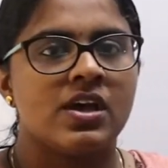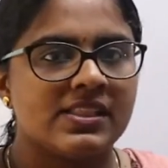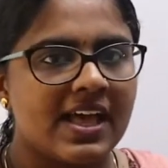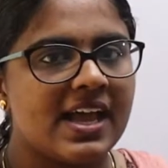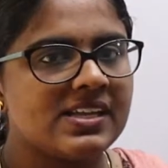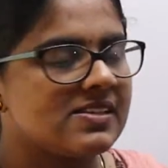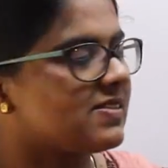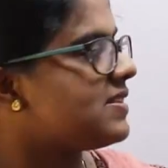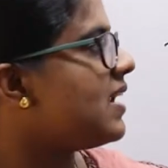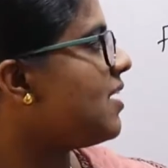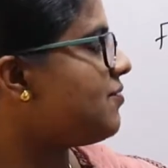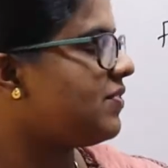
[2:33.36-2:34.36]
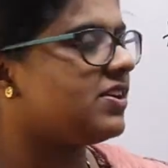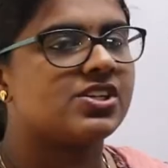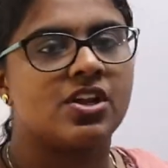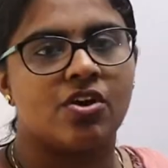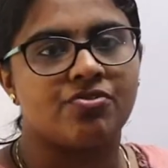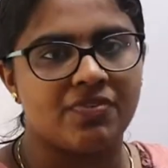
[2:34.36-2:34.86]
that is the
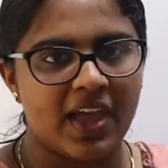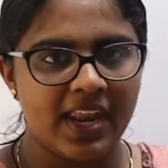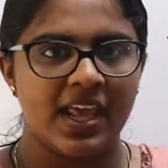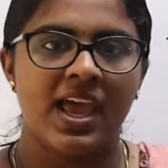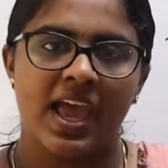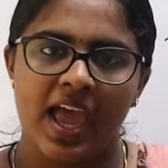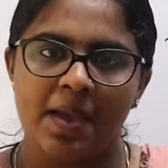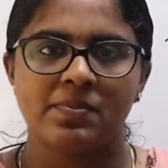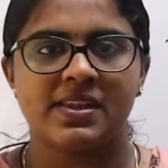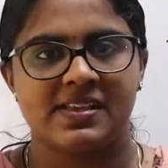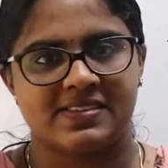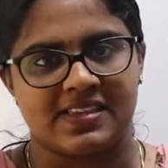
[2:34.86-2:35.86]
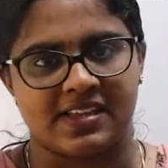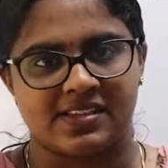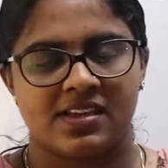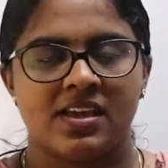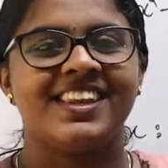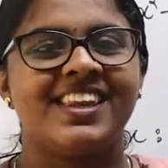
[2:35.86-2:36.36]
definition of an empty set.
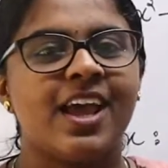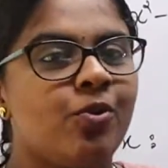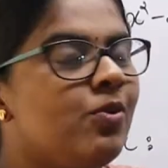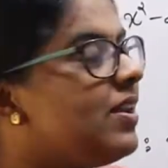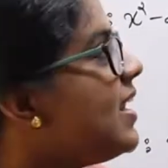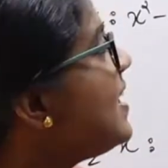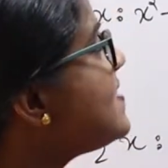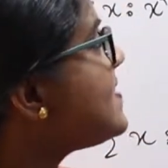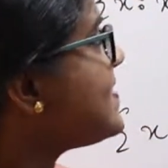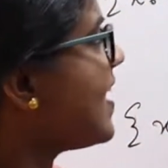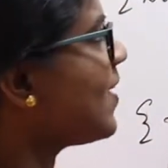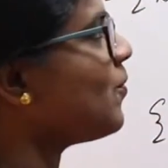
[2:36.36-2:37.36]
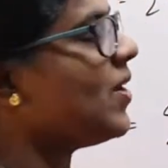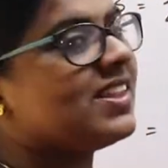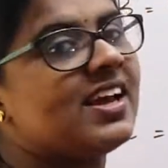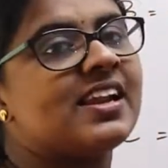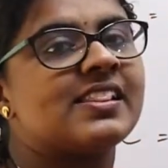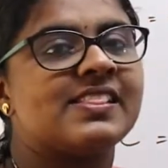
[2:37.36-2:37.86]
Now let's check
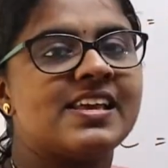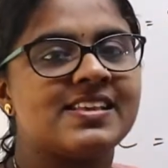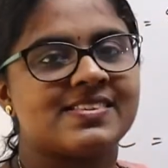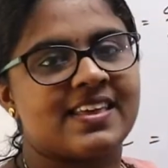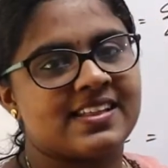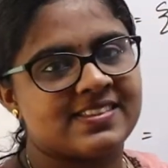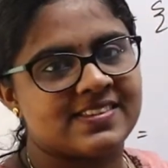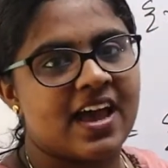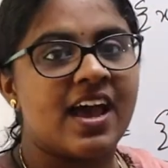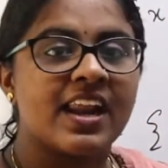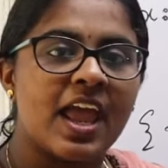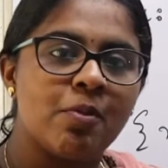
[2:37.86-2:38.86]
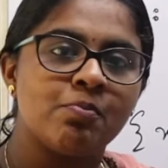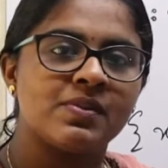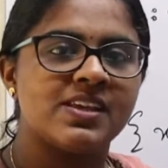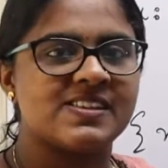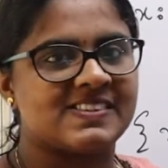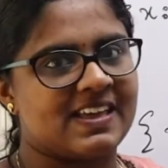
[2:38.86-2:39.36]
whether these sets are
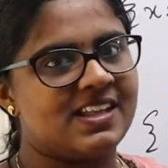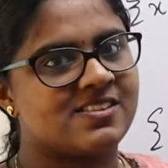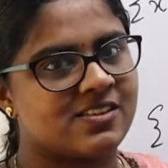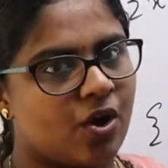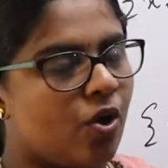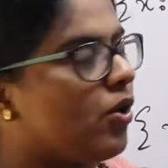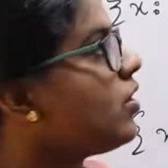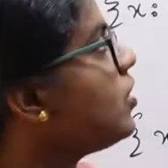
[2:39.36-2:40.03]
empty sets or